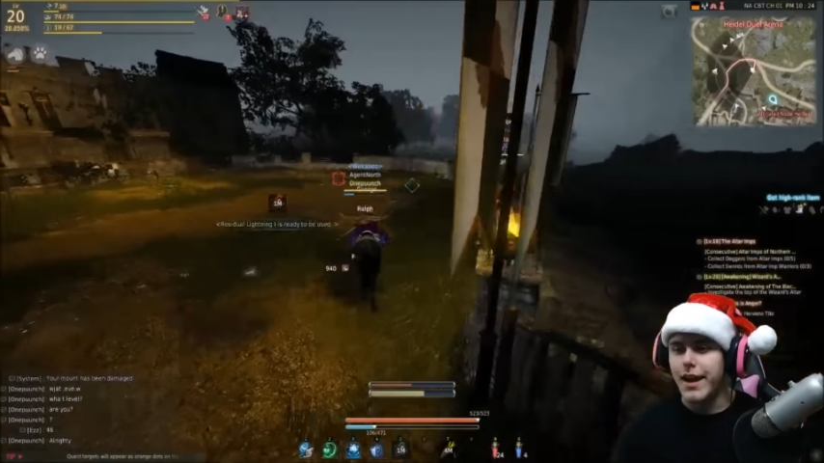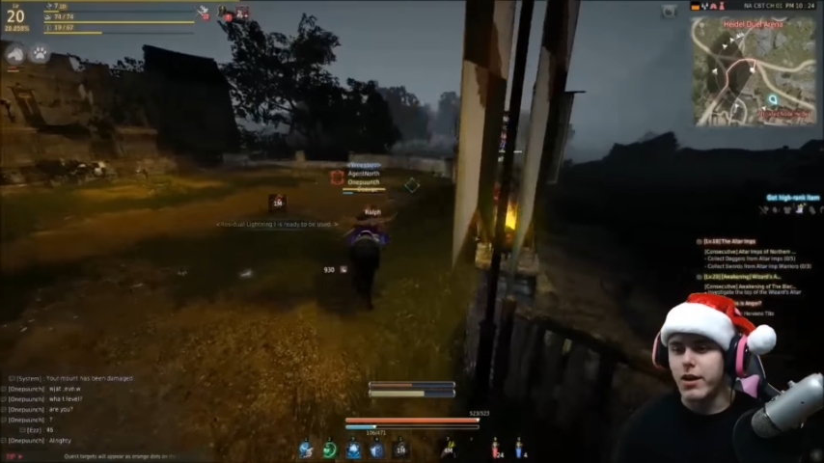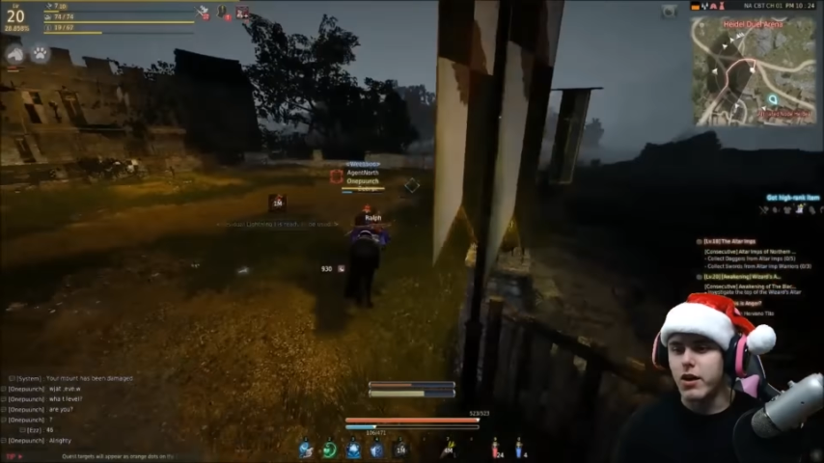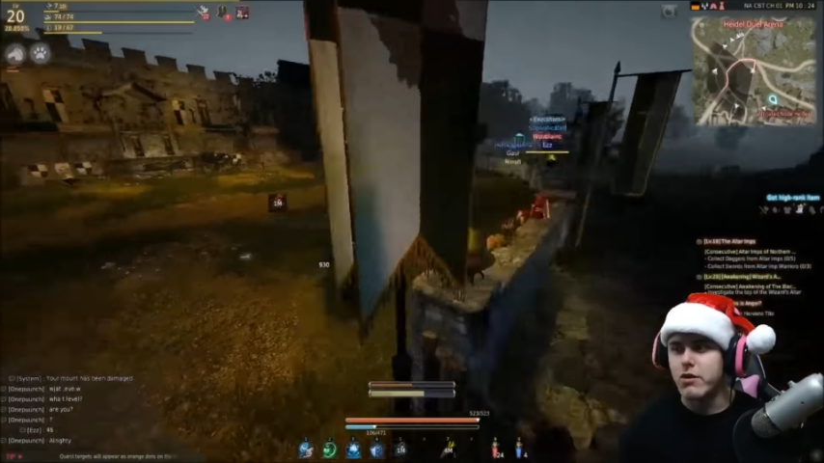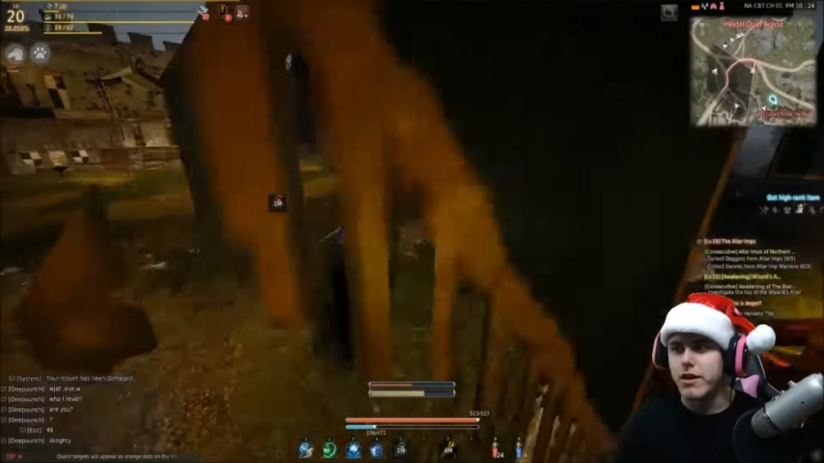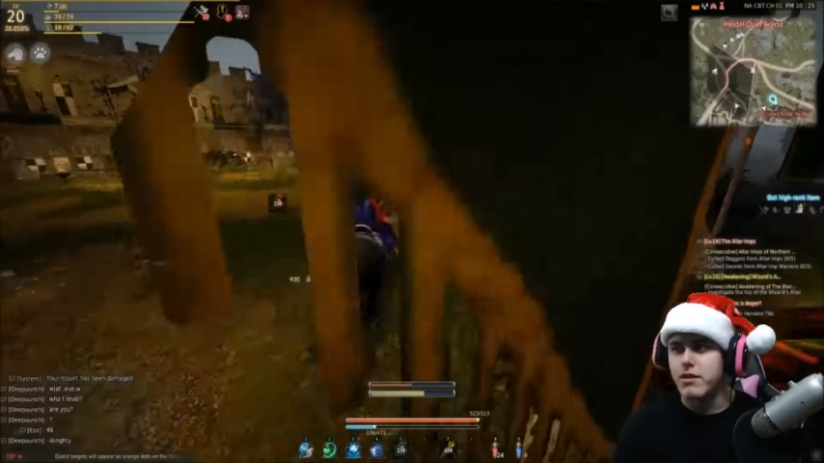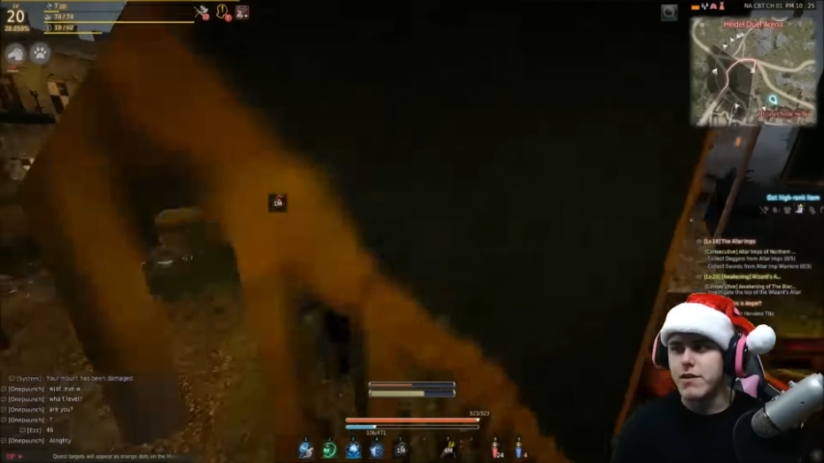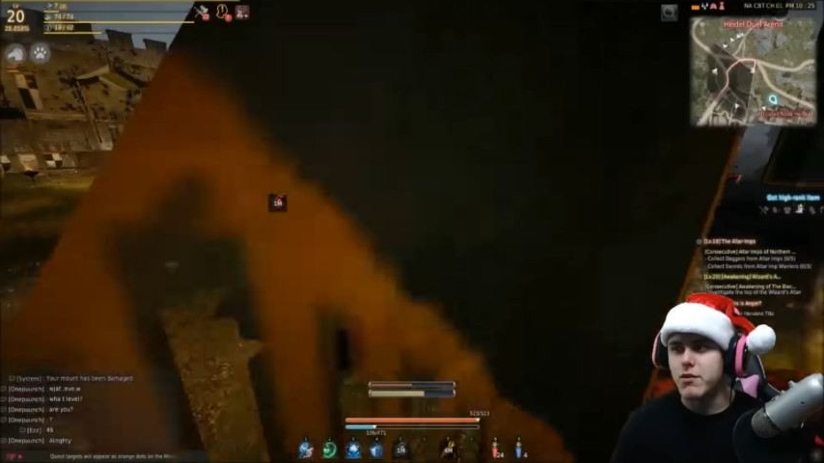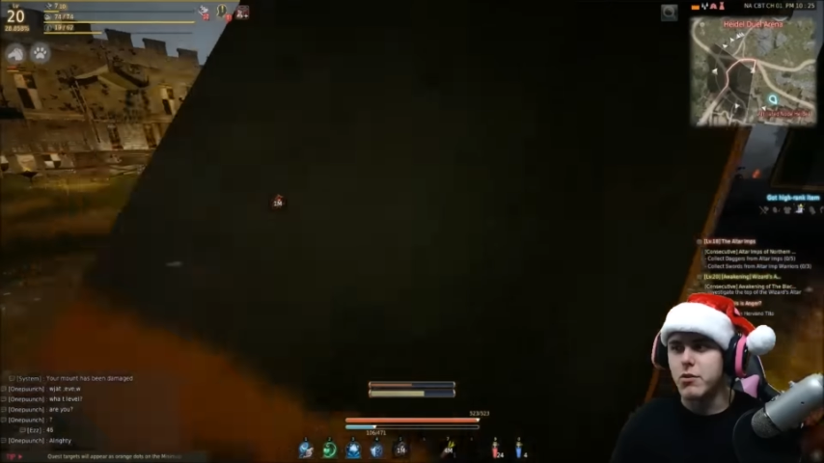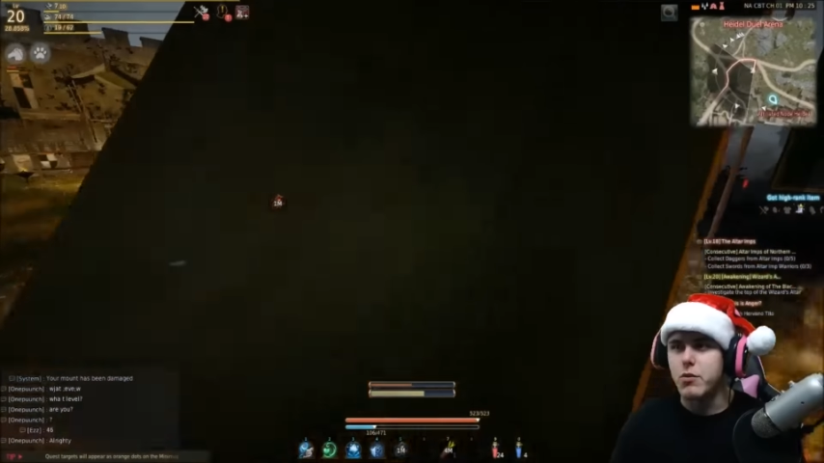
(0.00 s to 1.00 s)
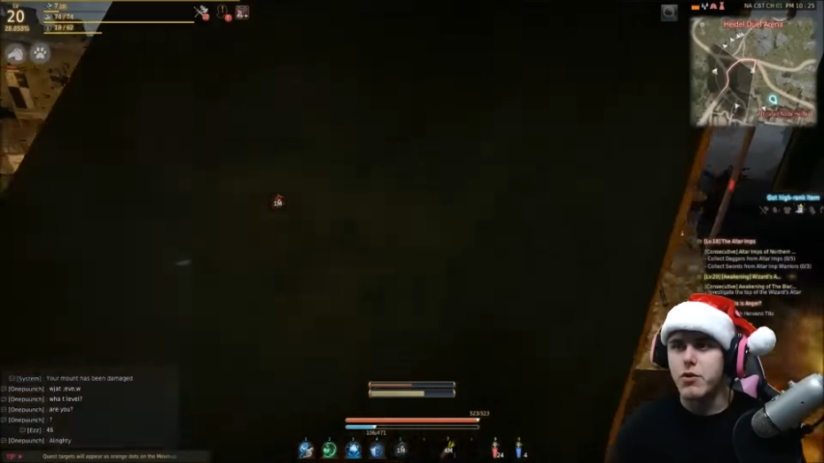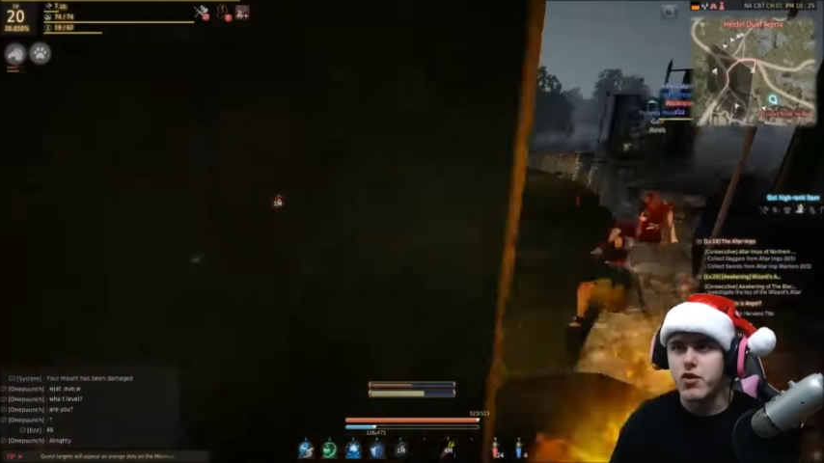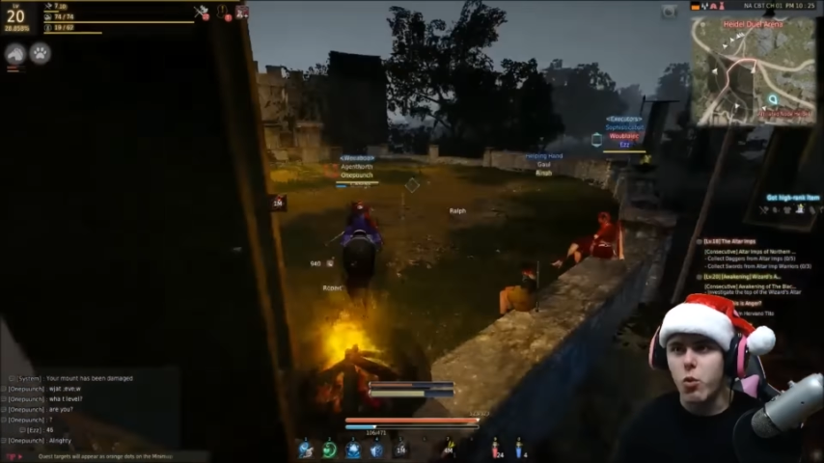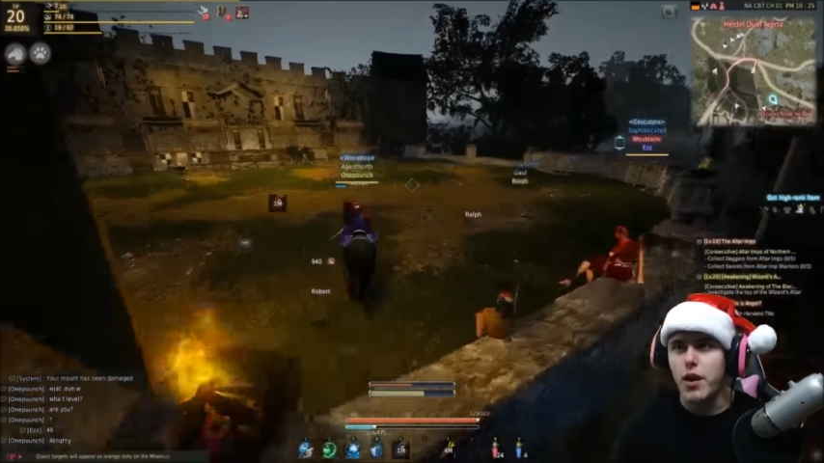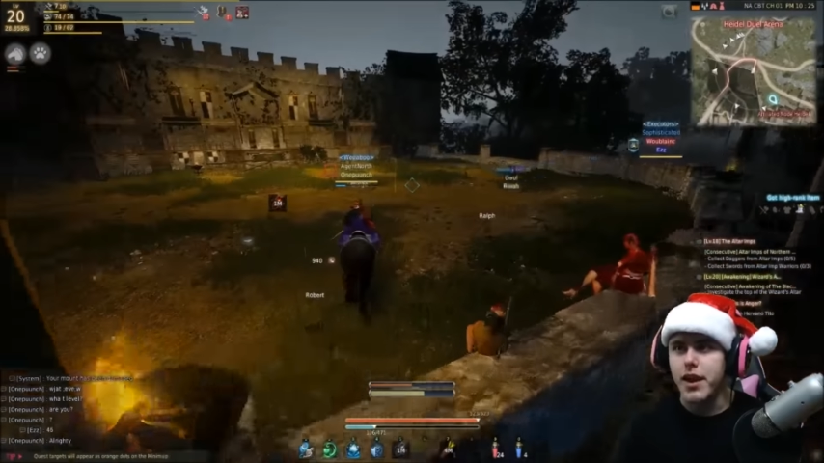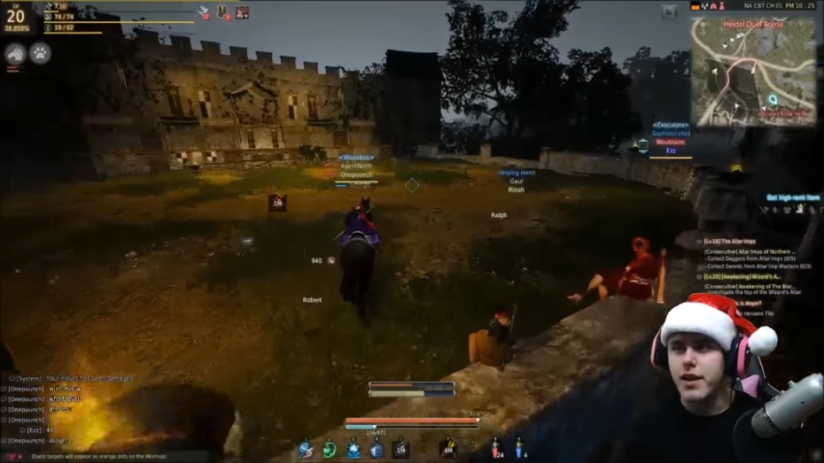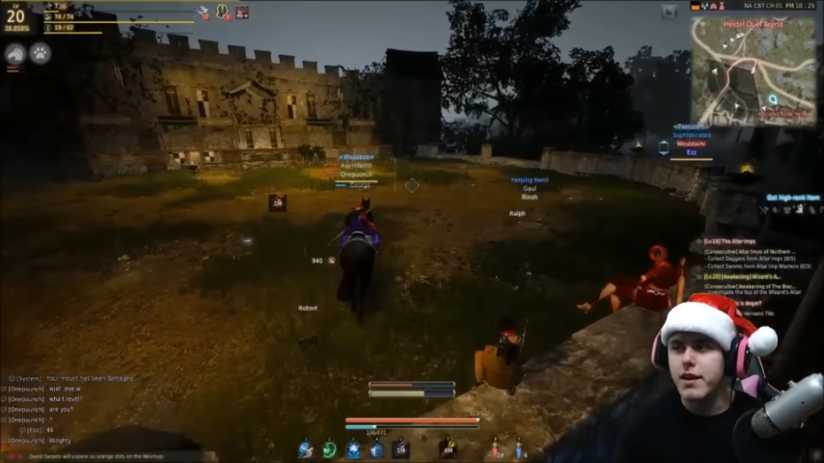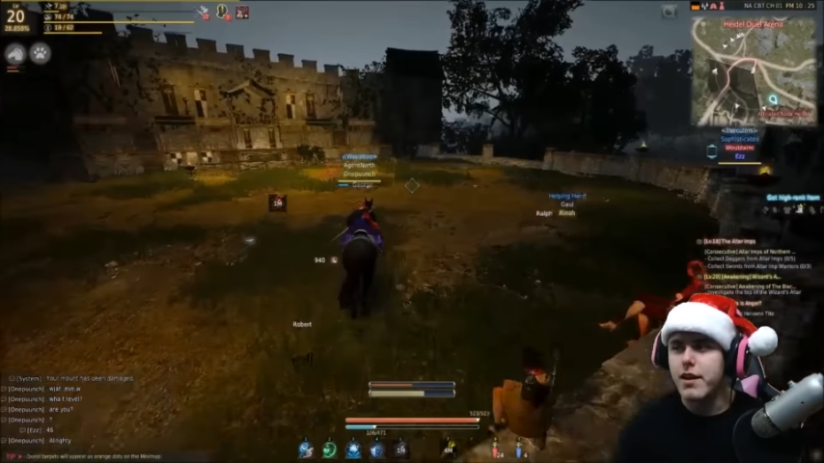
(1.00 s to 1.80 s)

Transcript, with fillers: currently level 20,